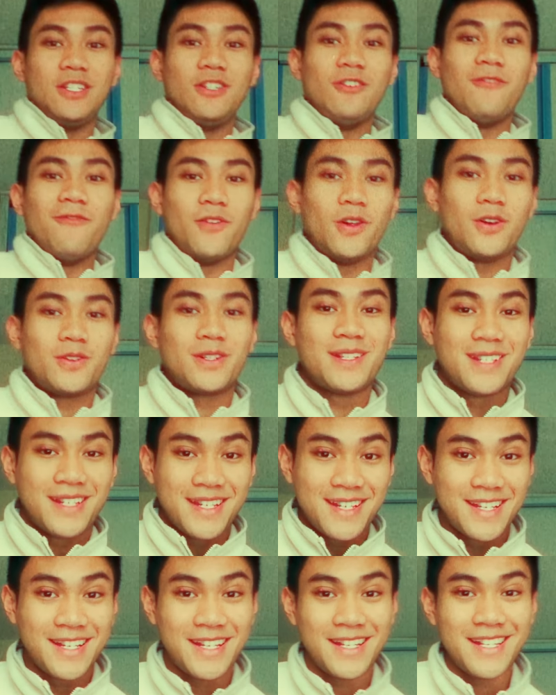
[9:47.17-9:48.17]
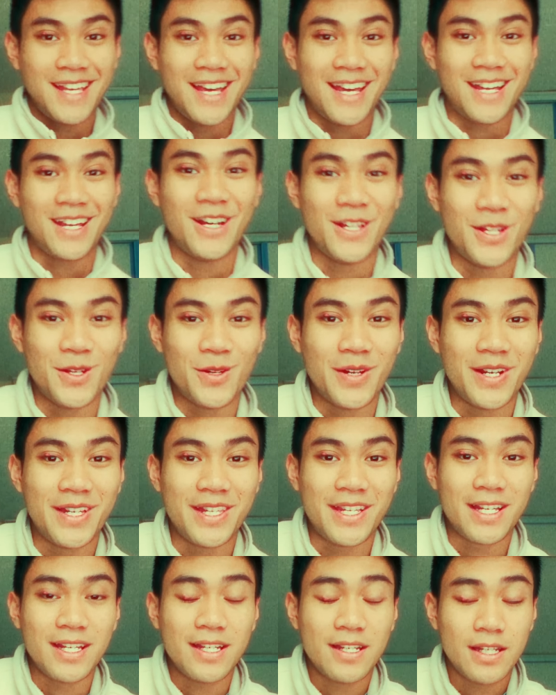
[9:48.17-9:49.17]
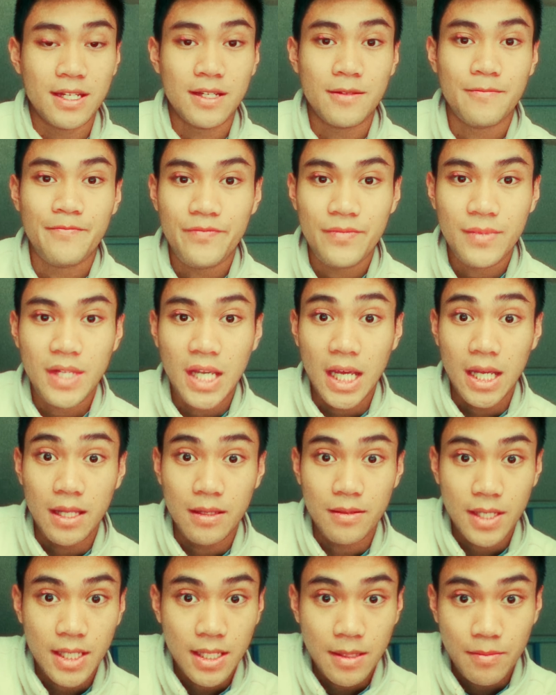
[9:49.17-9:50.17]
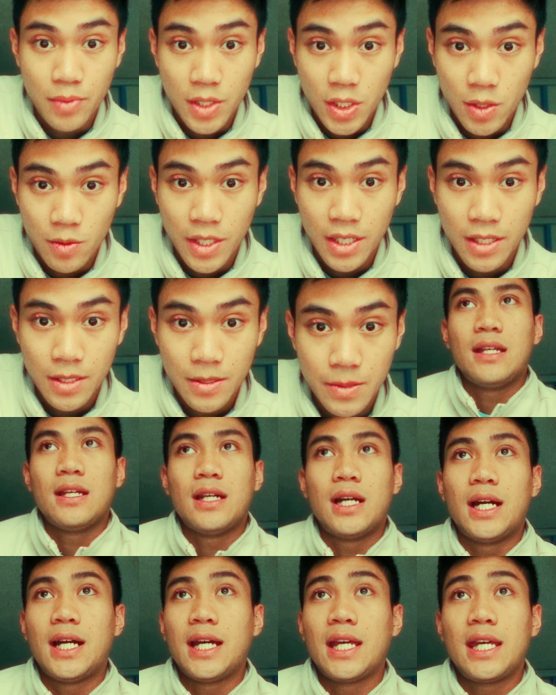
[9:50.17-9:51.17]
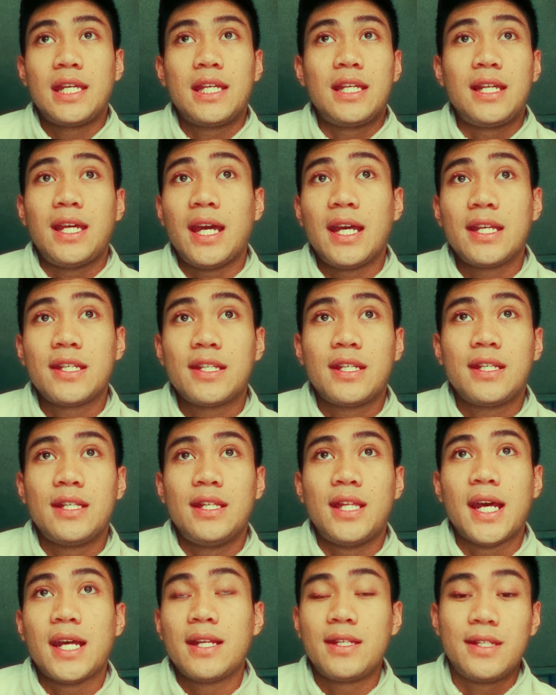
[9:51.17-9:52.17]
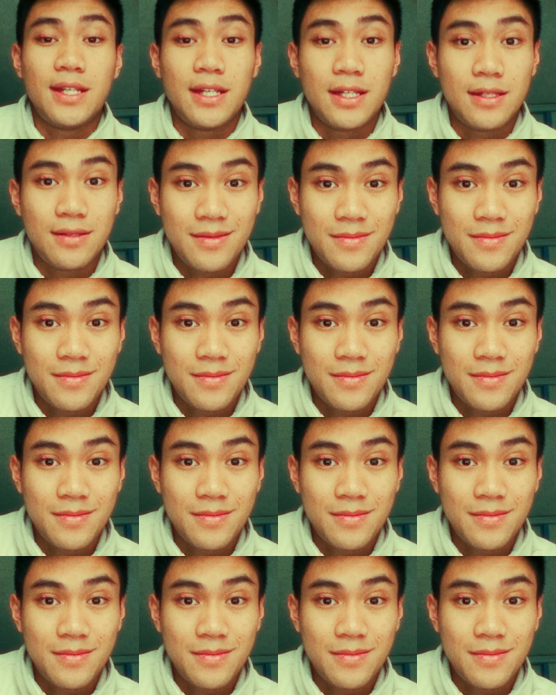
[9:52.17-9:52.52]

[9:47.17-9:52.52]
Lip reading: your vlogs and color grading in the simplest way. I guess that's it.